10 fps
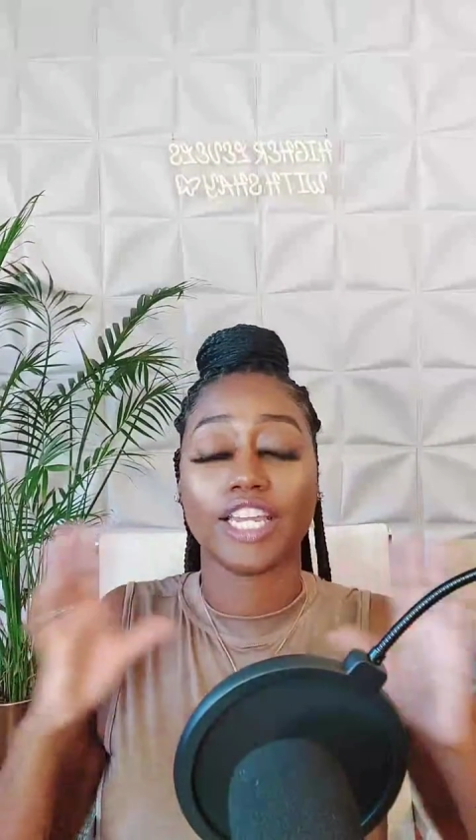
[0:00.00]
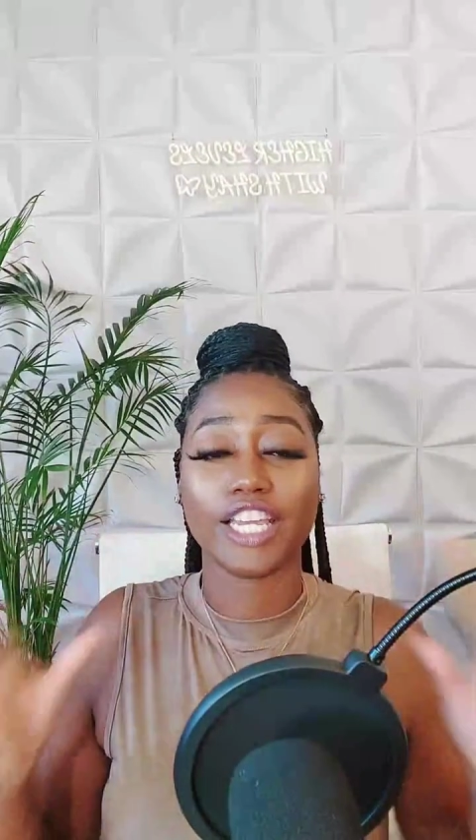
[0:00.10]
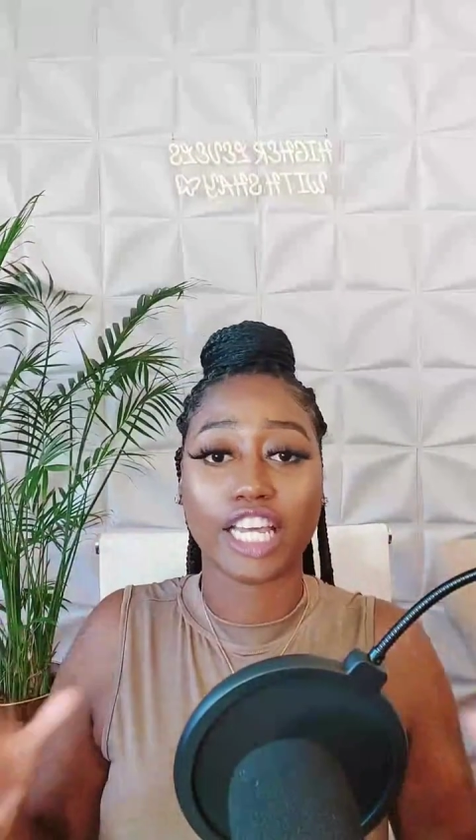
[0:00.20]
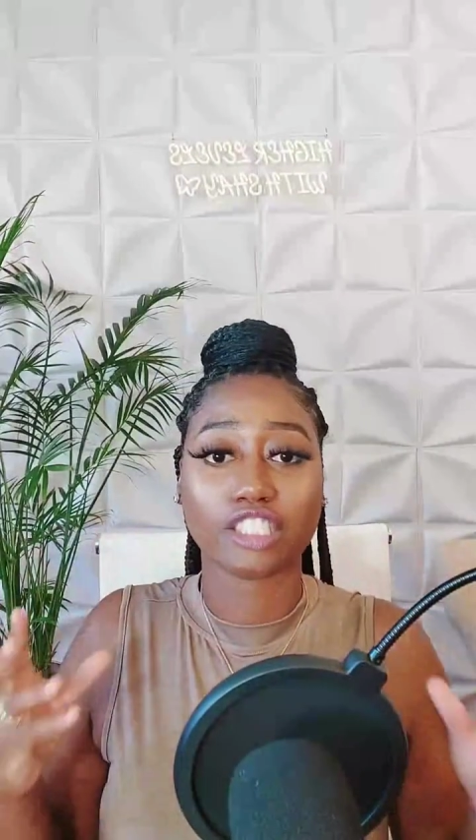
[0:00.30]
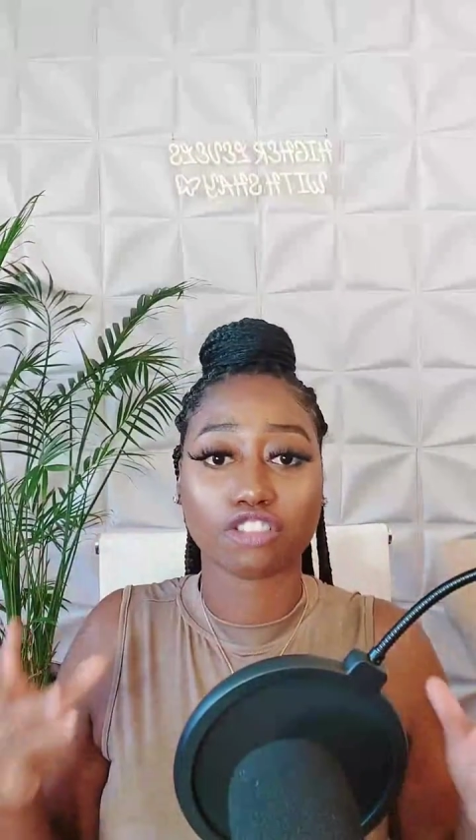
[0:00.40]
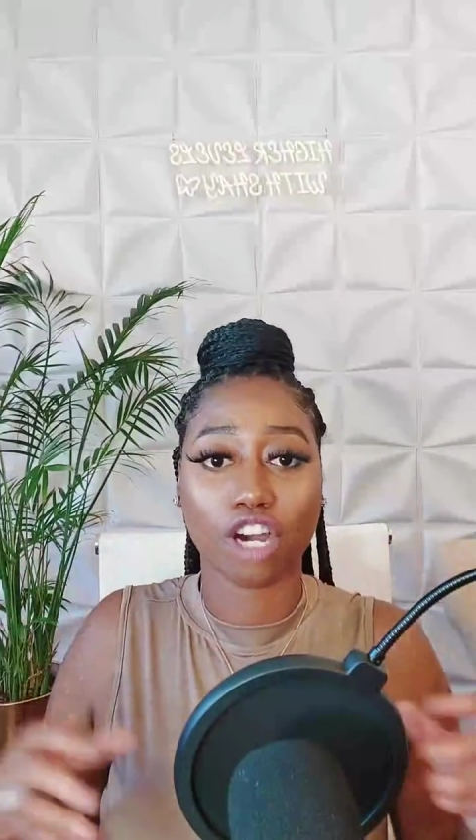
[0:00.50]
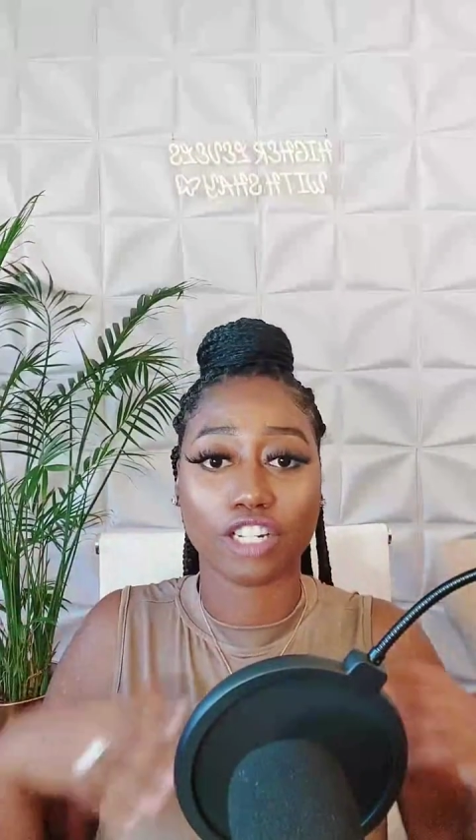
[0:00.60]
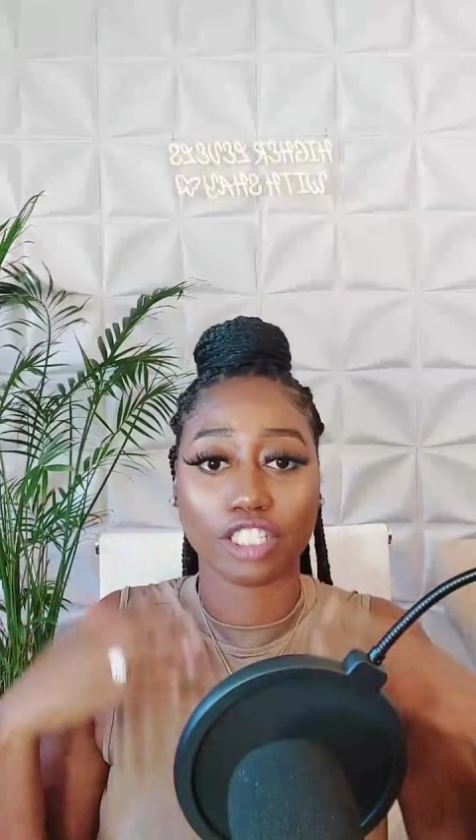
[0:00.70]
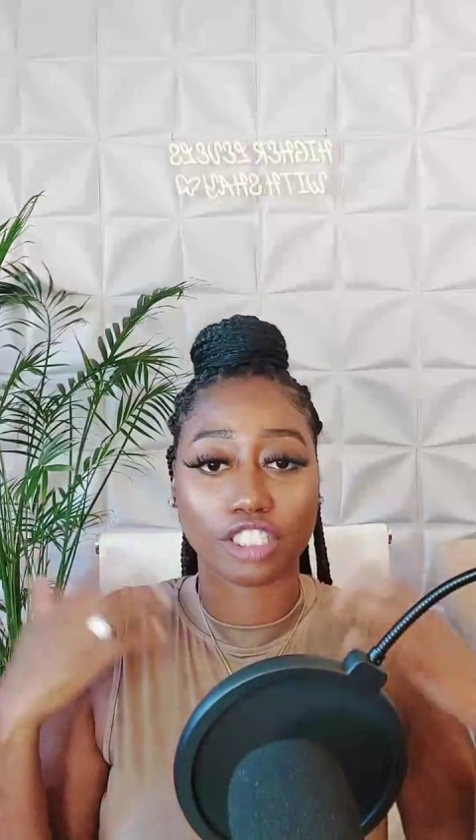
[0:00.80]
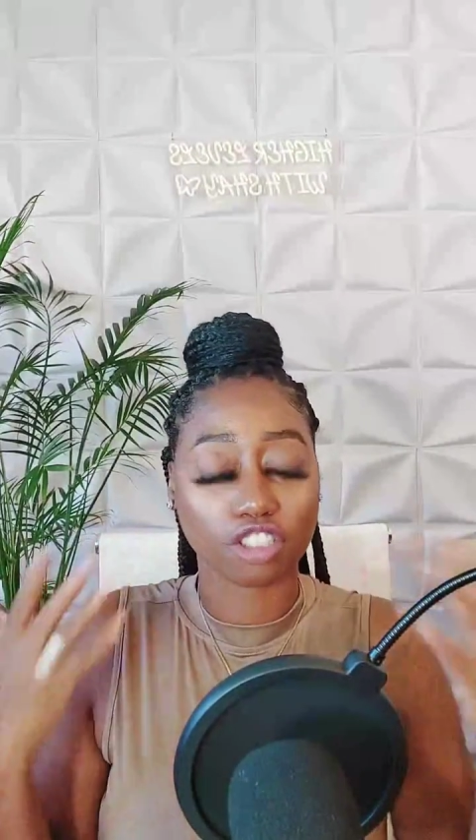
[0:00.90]

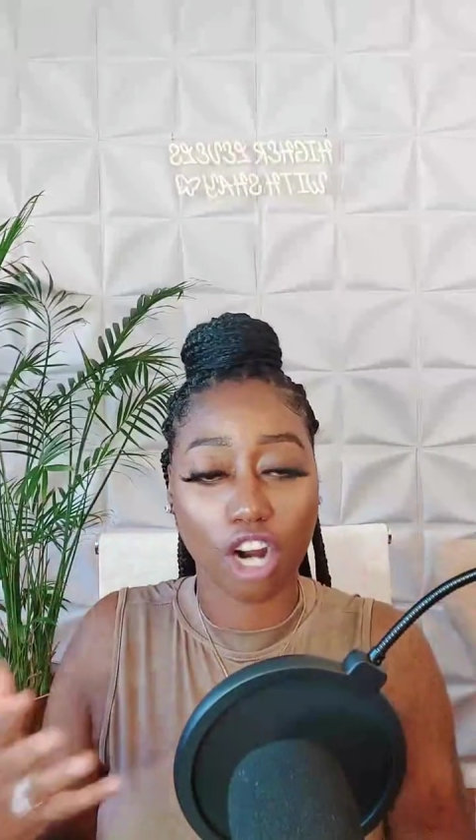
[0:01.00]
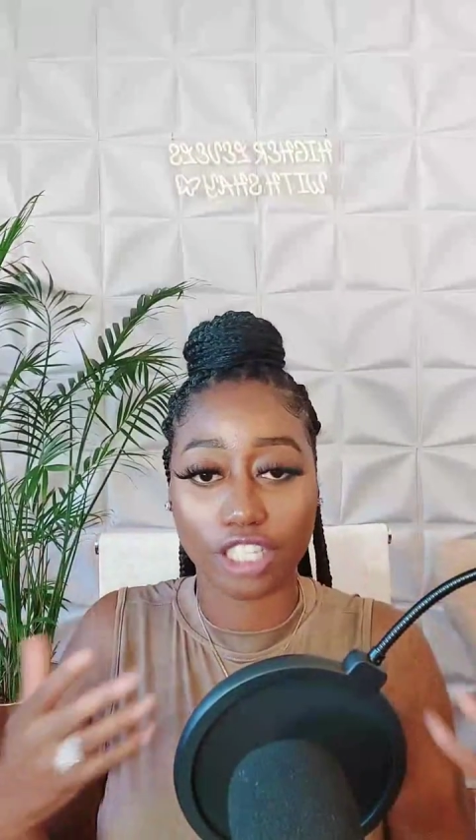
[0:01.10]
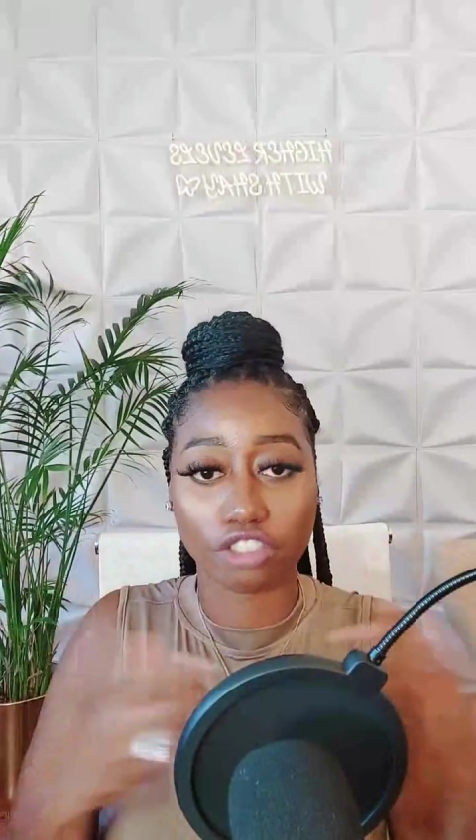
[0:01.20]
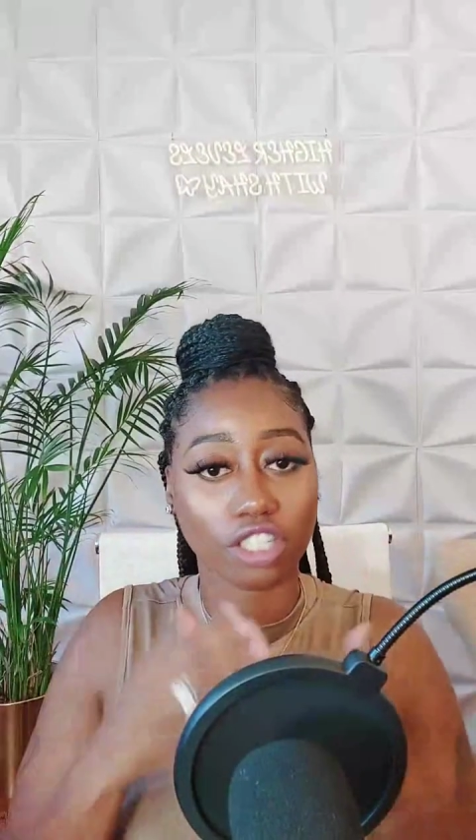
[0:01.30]
electronic chart that